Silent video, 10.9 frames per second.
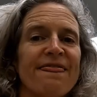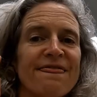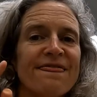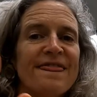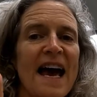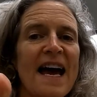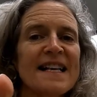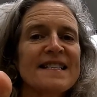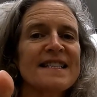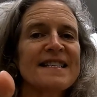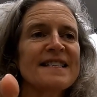
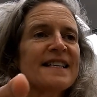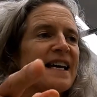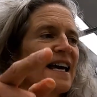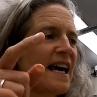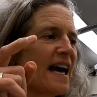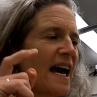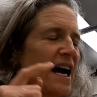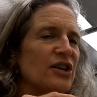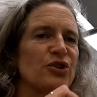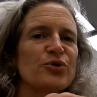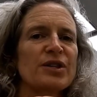that's how
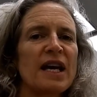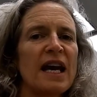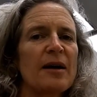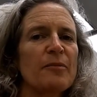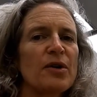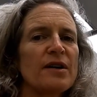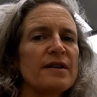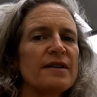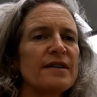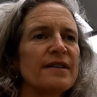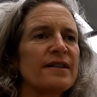to use a camera
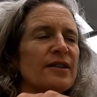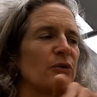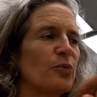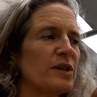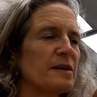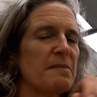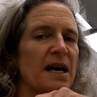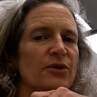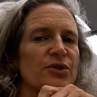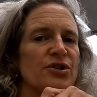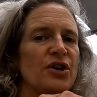with a
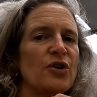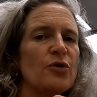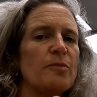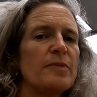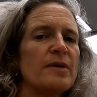microscope.